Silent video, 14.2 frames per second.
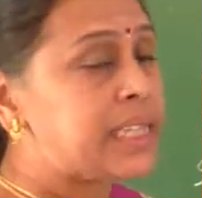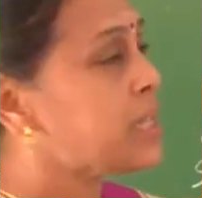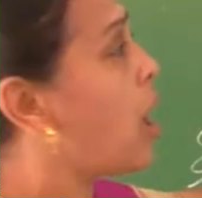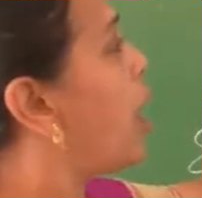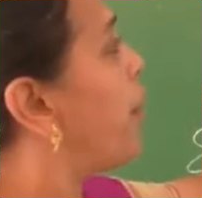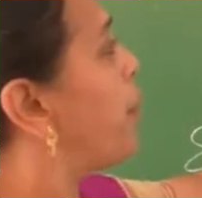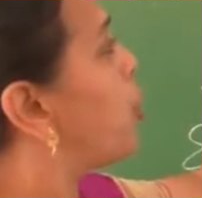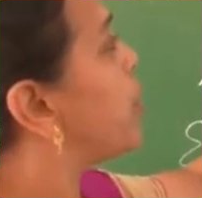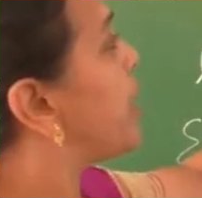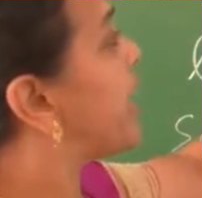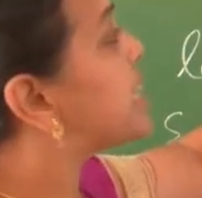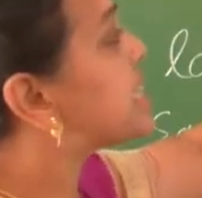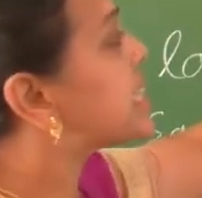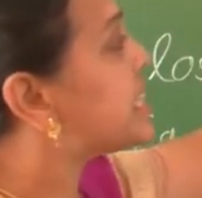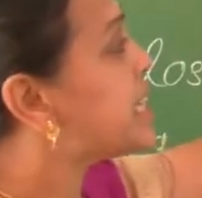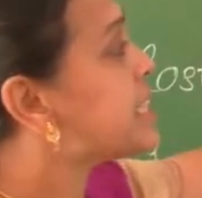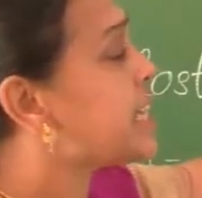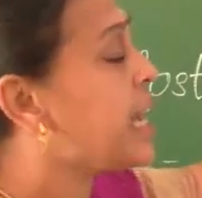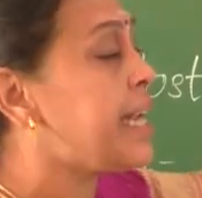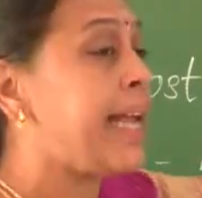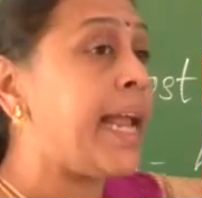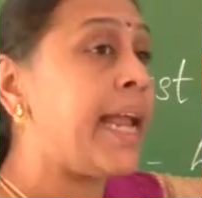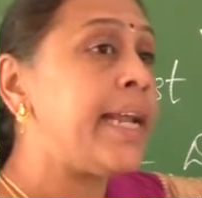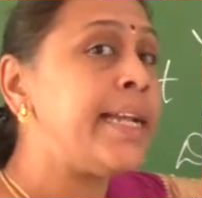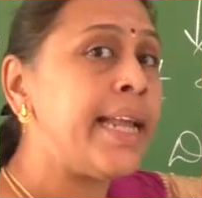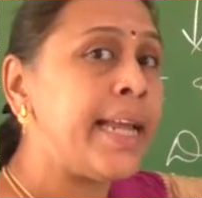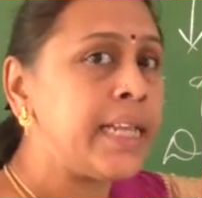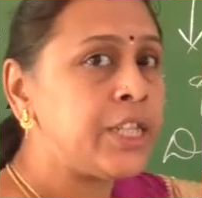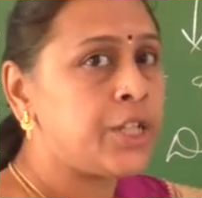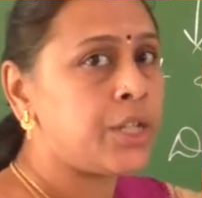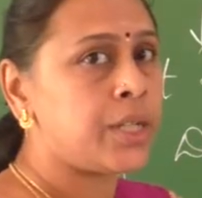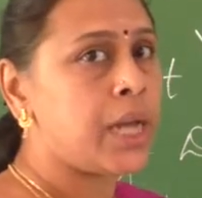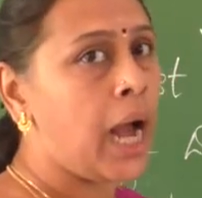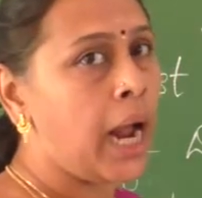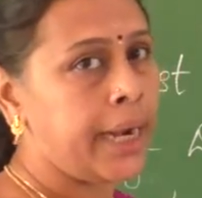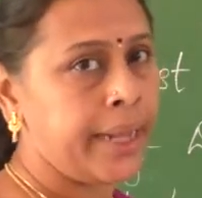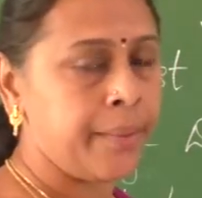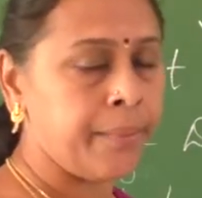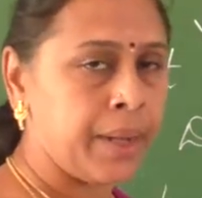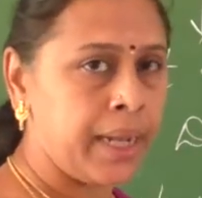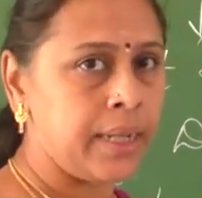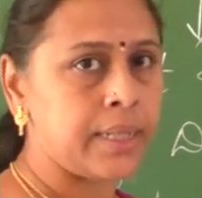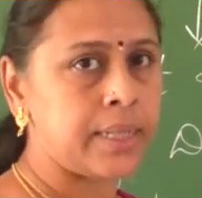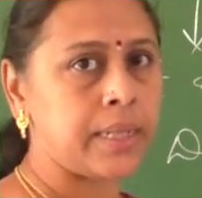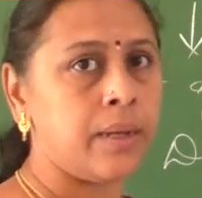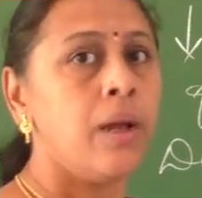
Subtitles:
saw about extinct and endangered animals.